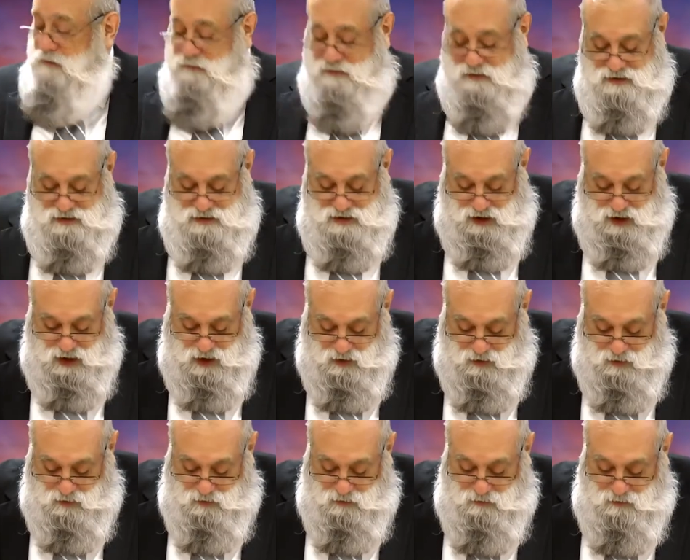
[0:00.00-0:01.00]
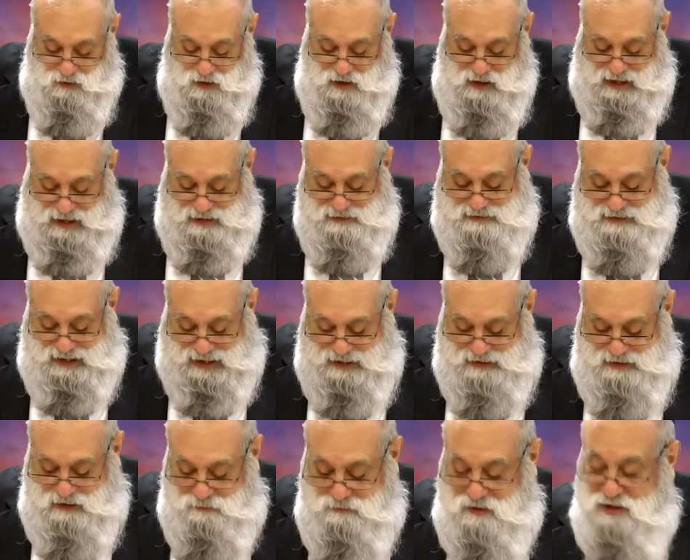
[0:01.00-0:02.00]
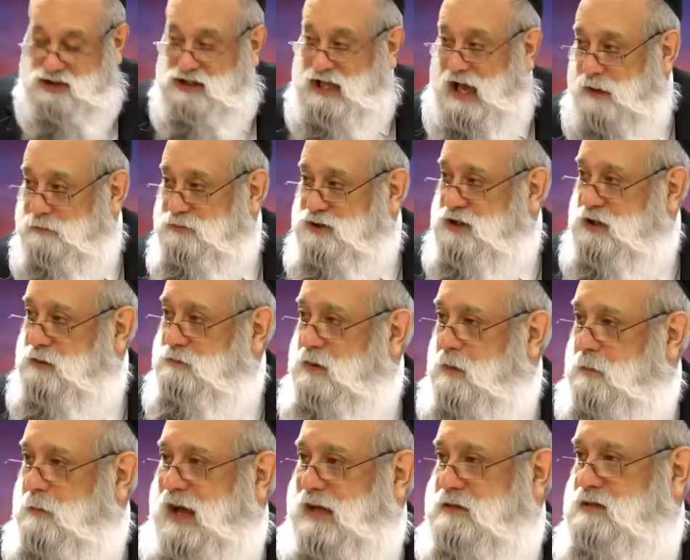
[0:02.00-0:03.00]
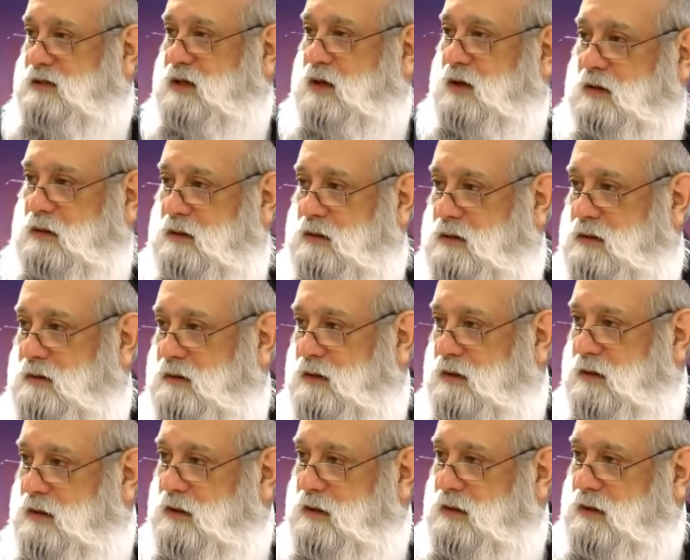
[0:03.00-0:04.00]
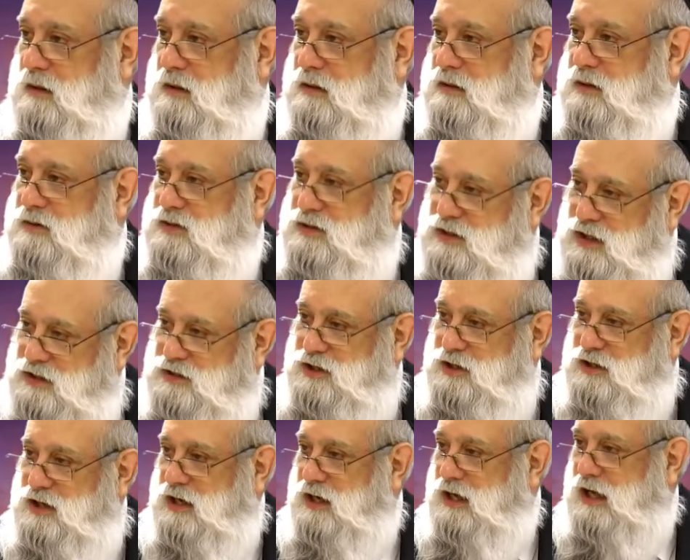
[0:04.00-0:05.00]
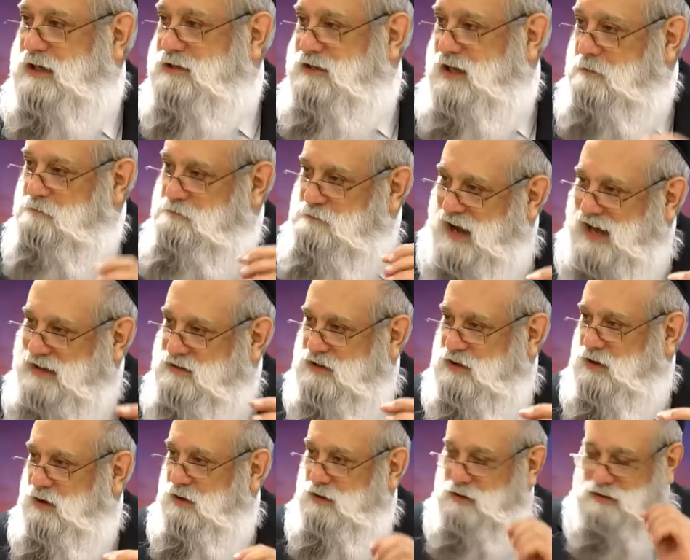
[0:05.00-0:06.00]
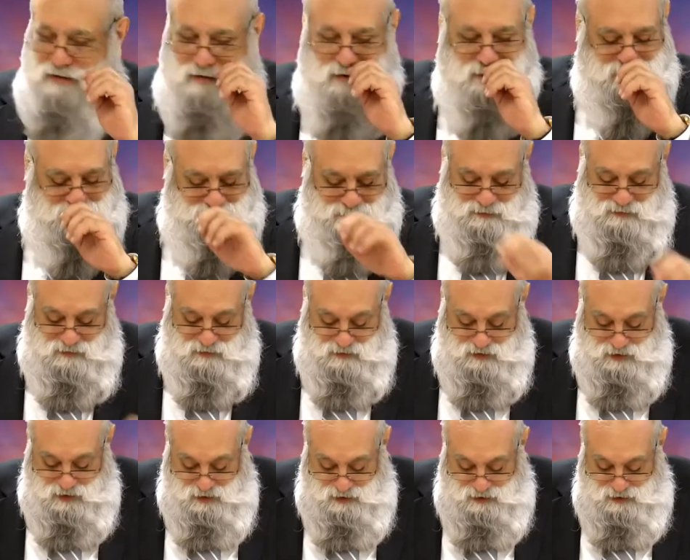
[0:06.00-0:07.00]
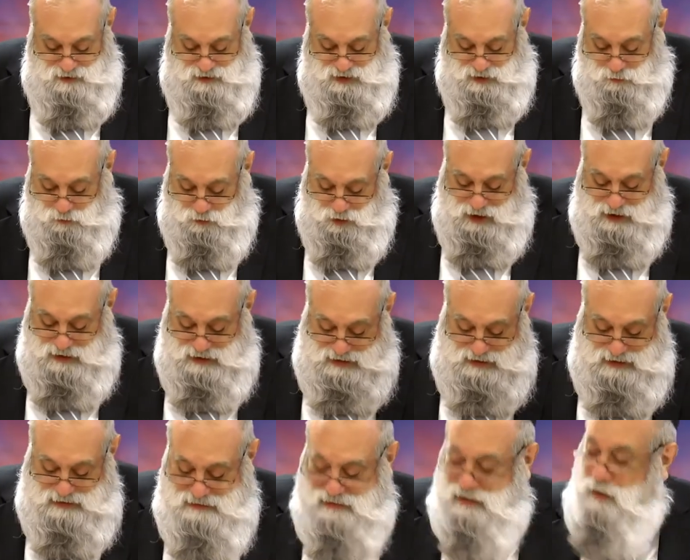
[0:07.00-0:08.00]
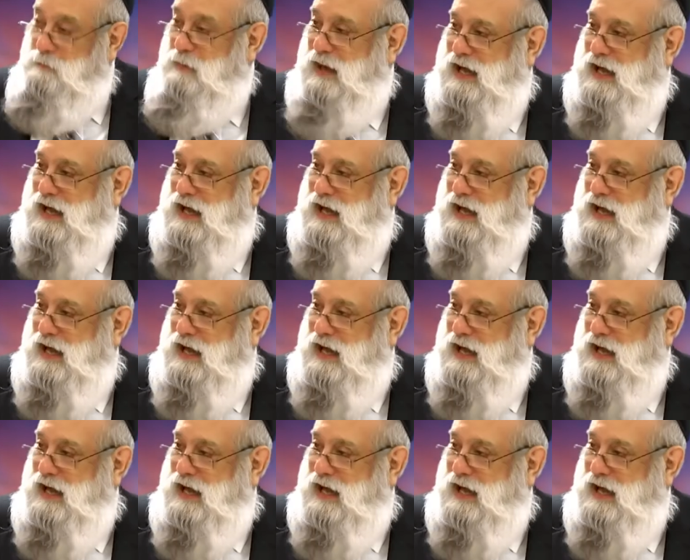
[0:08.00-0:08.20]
even so, Adayin Mishtamshin Bebaskol. There's such a thing as a baskol. Now, what is a